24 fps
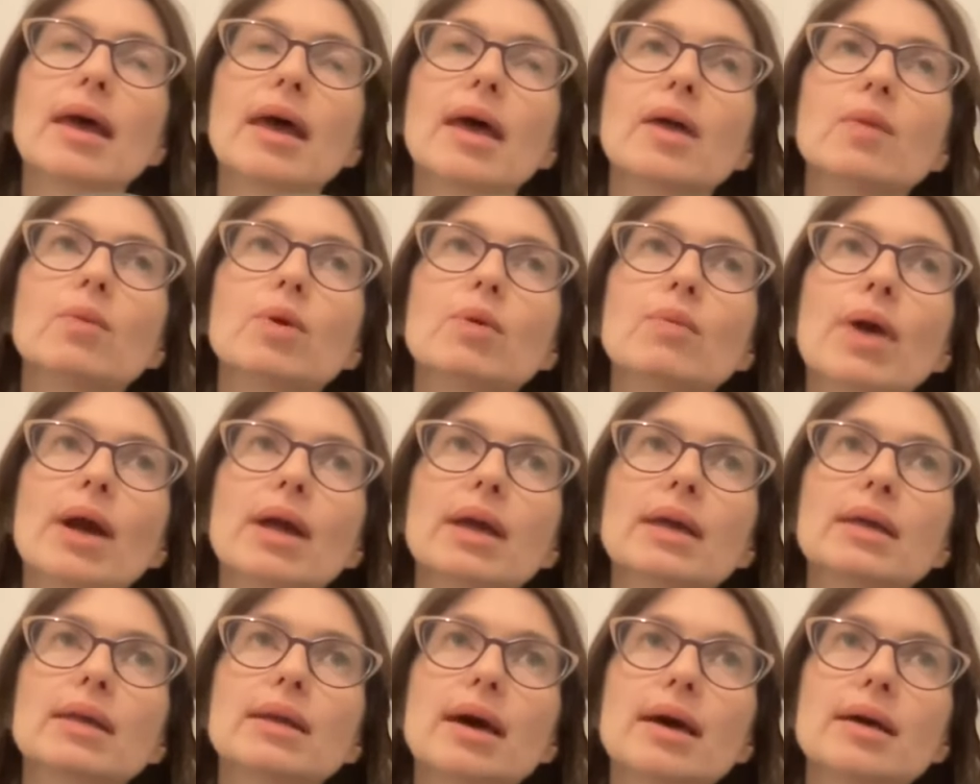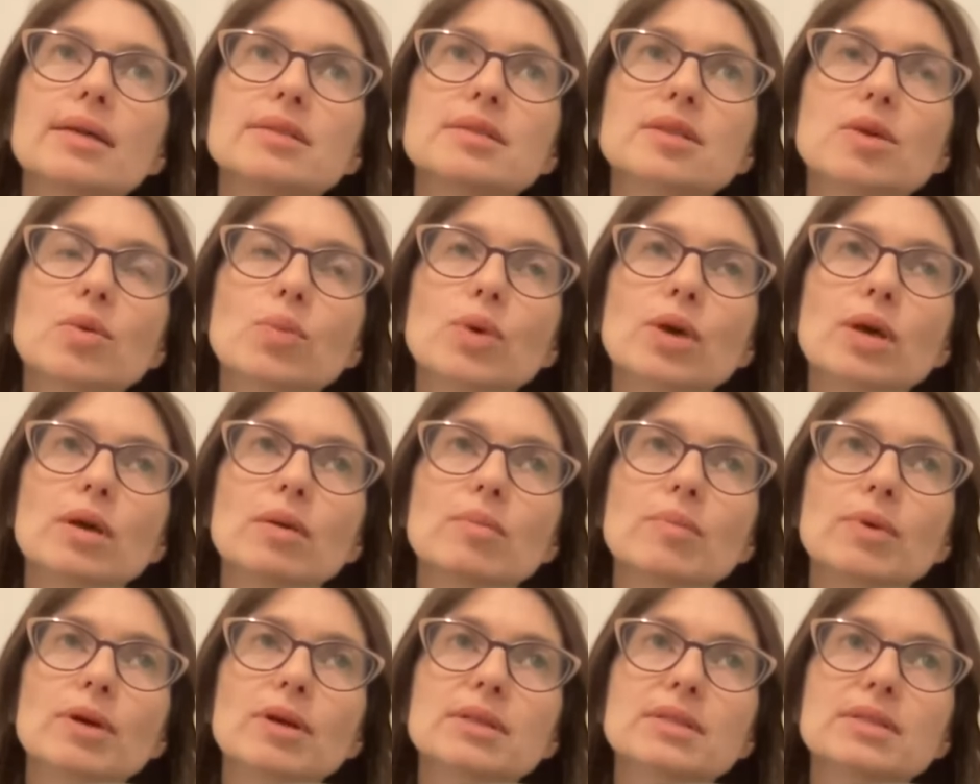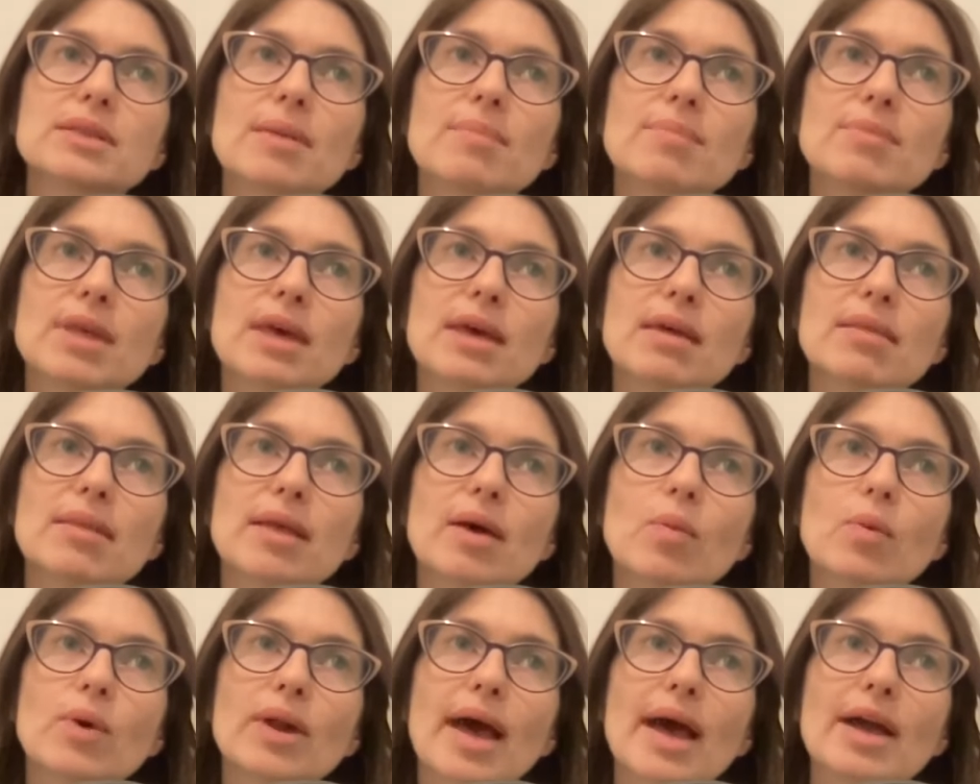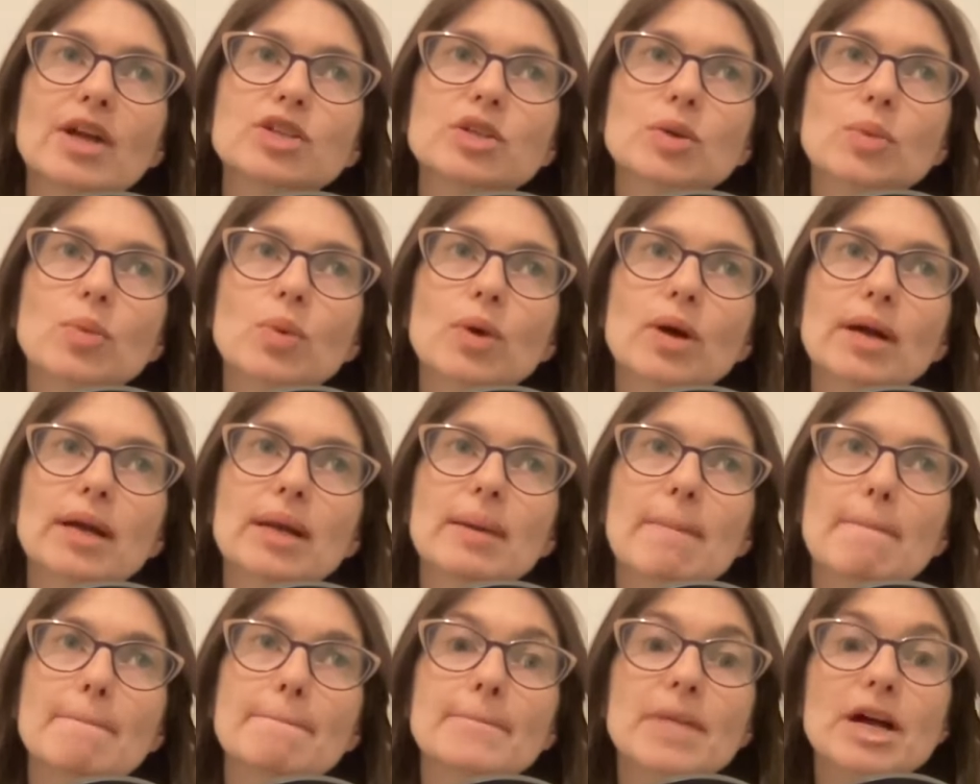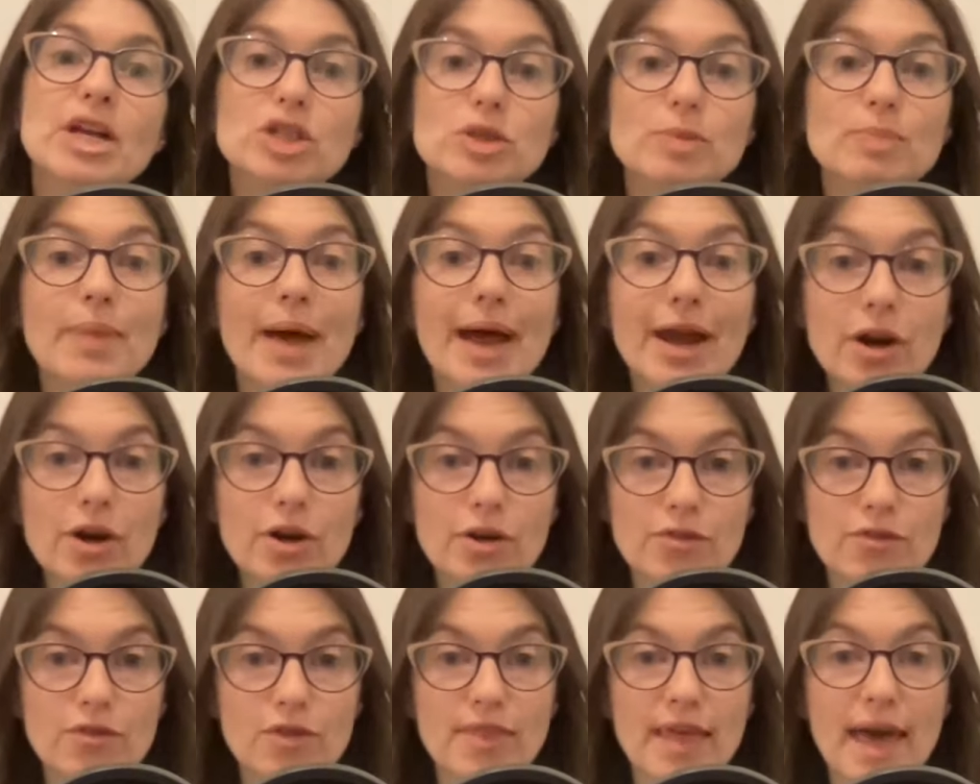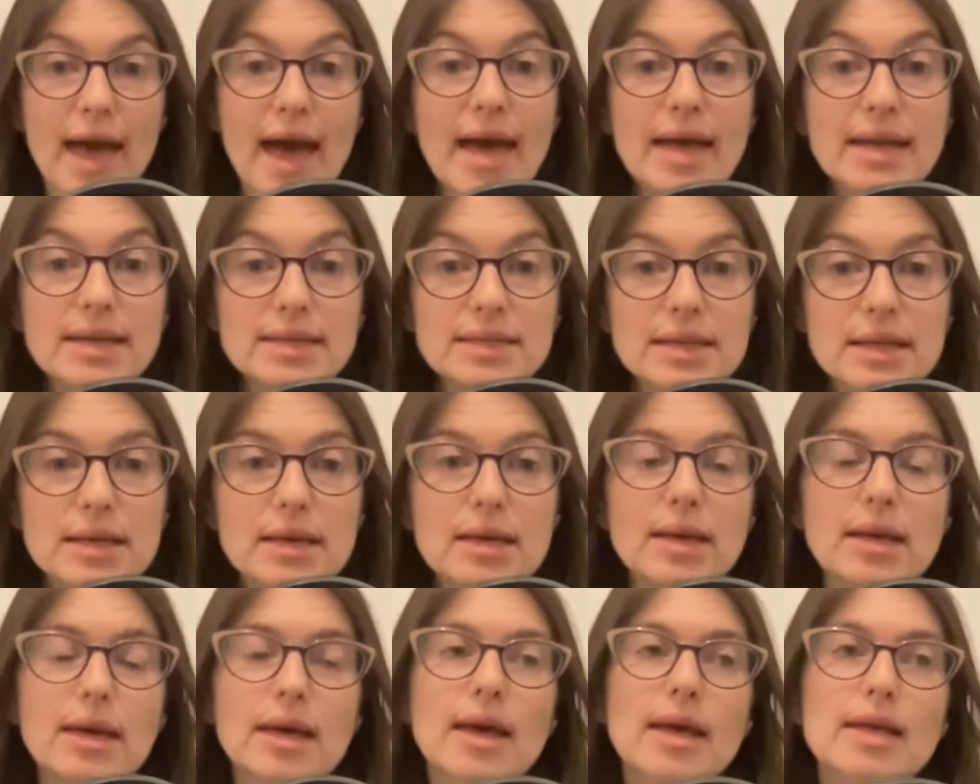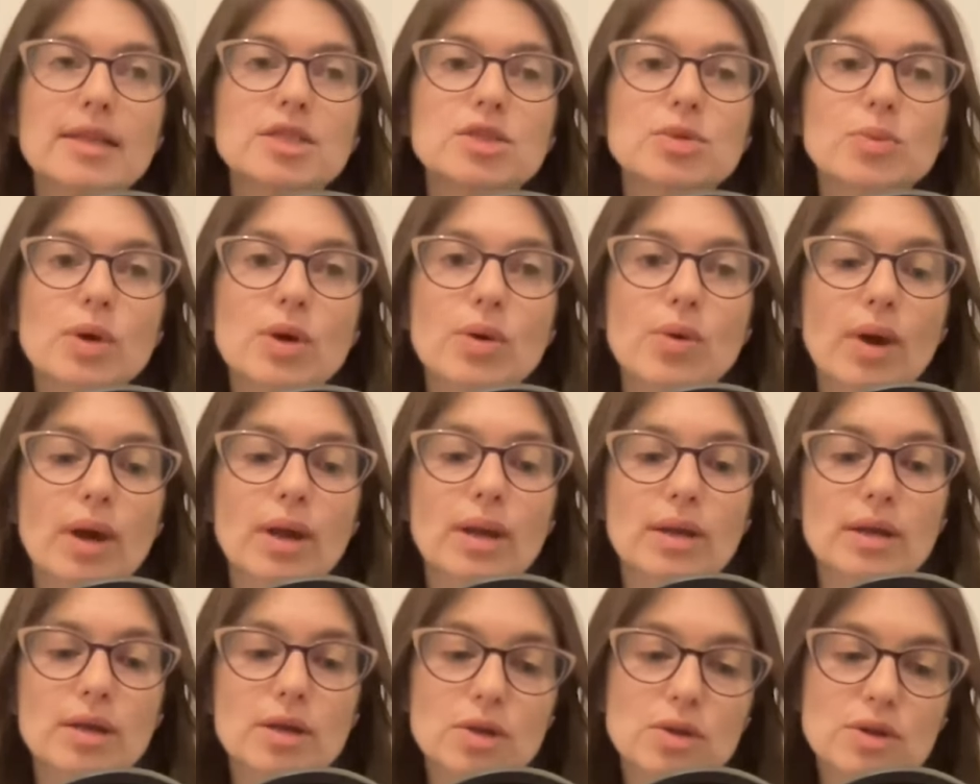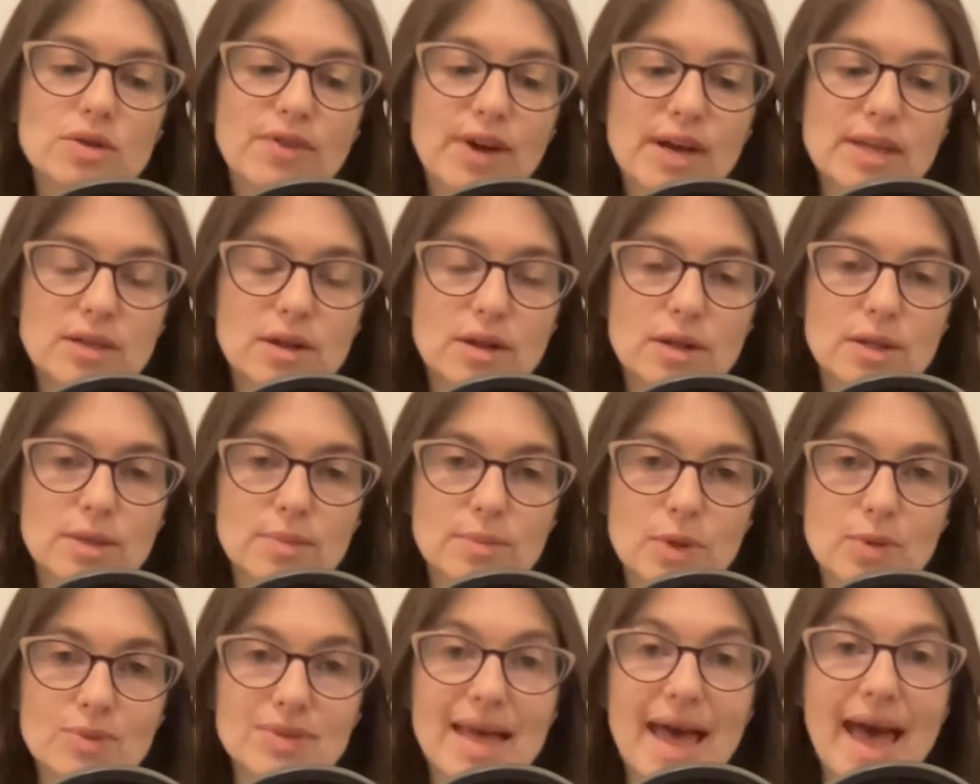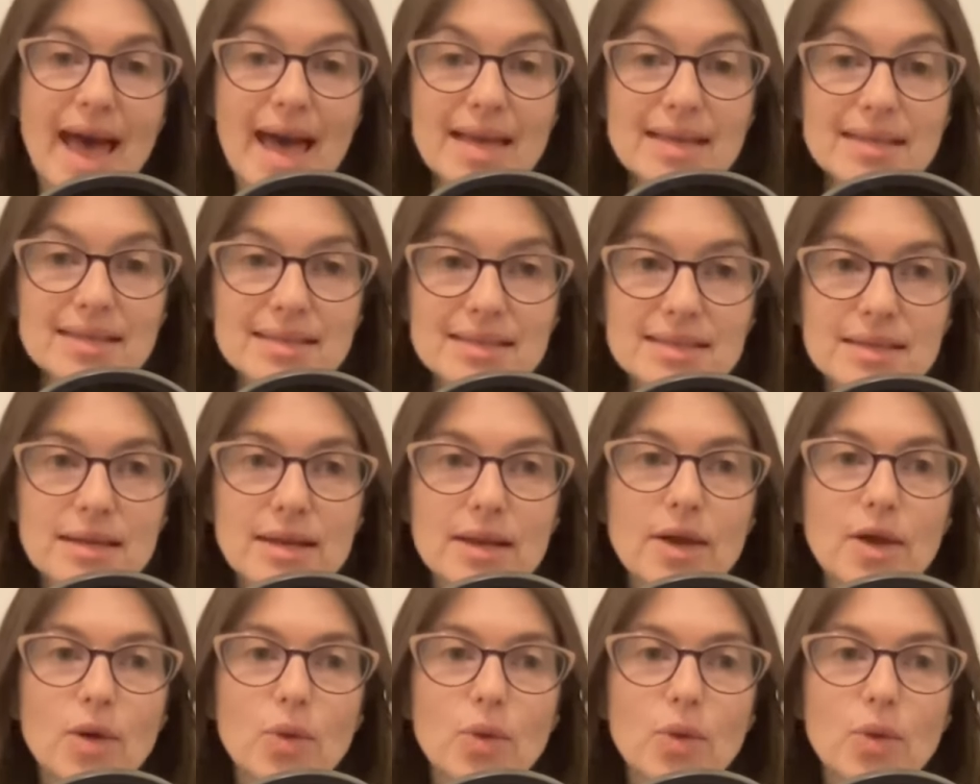And we recognized that we could build something that would actually work much better for that and so we created a new device called Muse S,